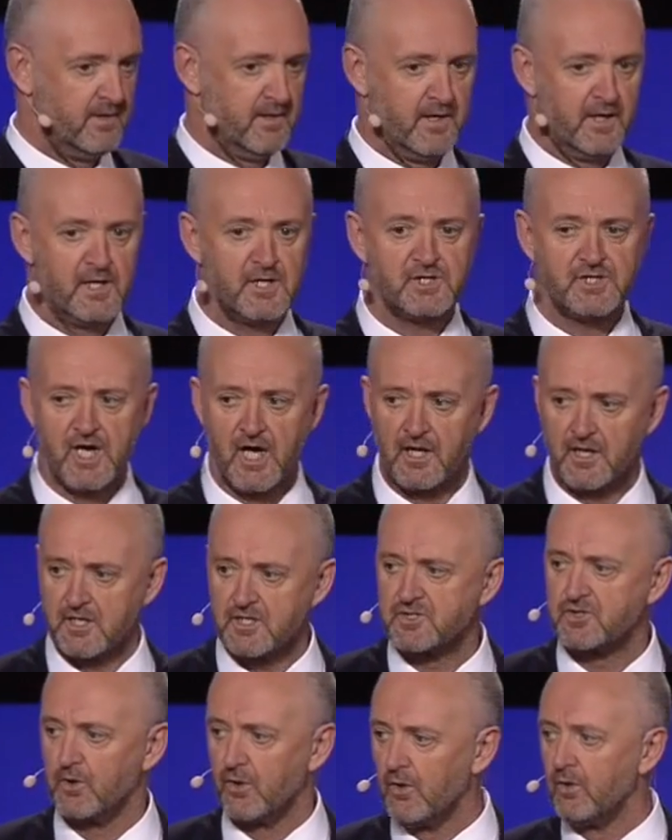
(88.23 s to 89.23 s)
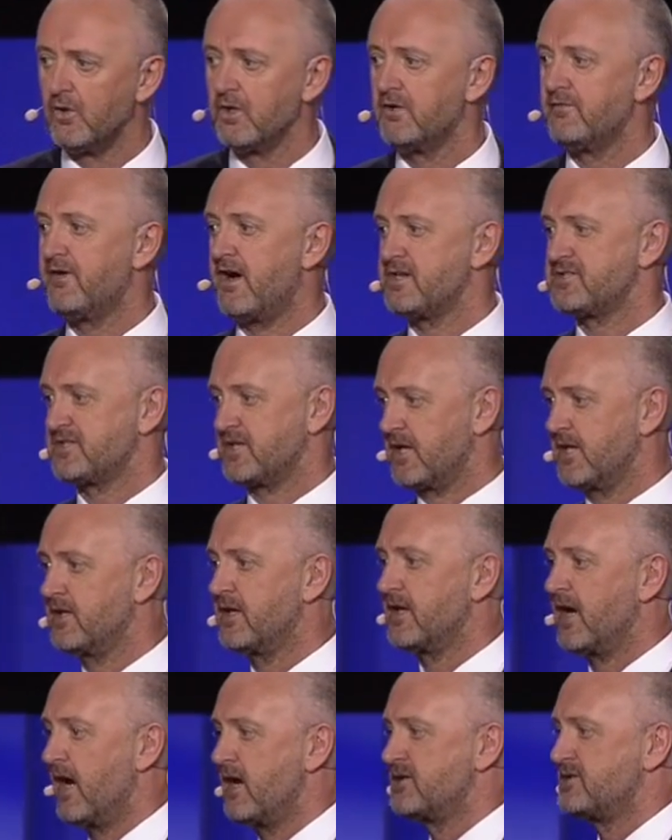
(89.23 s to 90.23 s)
He challenged all of us in
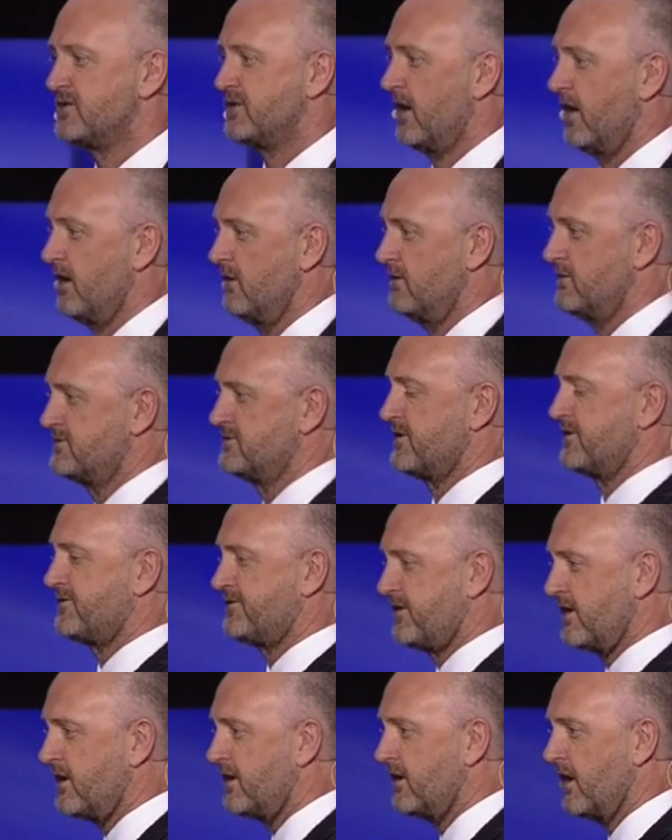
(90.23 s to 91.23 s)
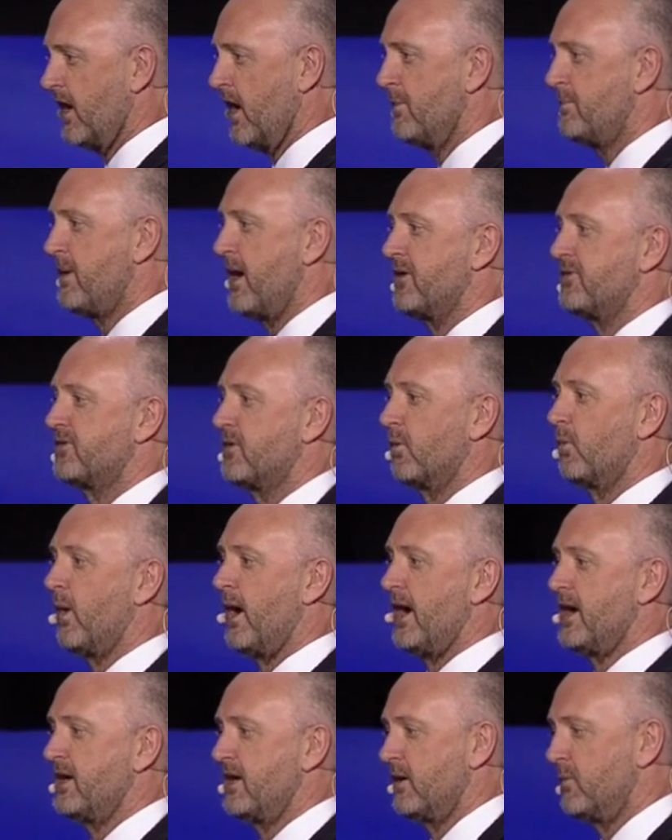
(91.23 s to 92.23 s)
the ATO to think about the
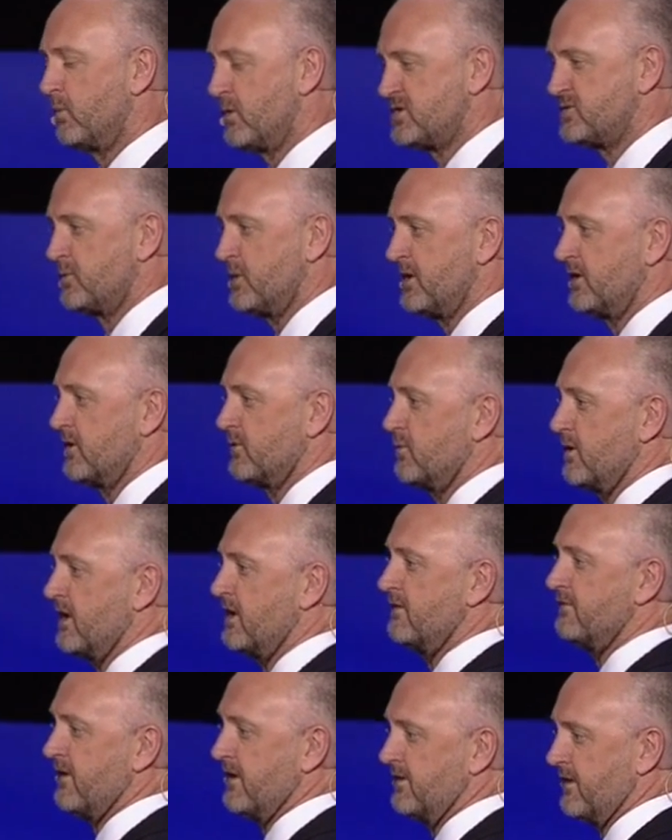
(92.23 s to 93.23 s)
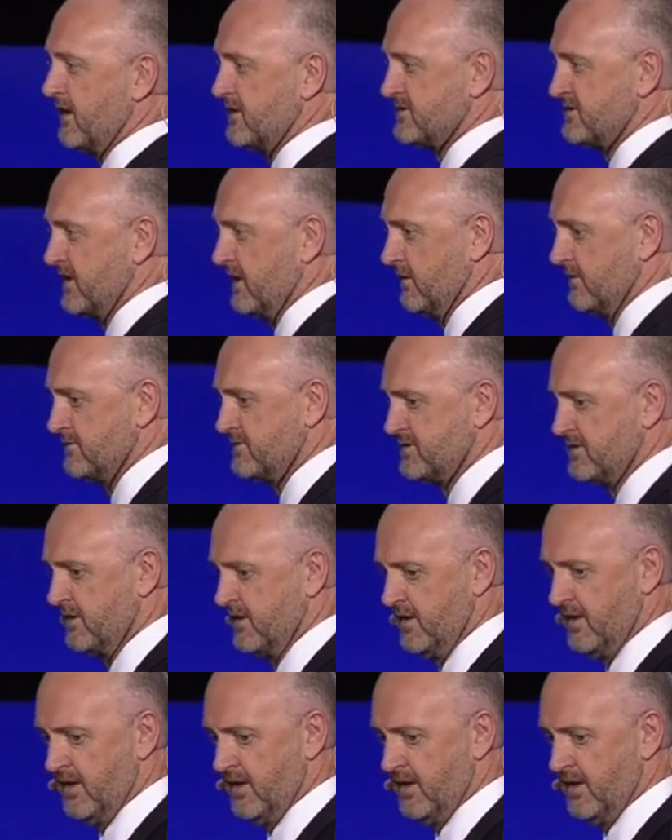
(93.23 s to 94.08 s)
way in which we could reinvent ourselves.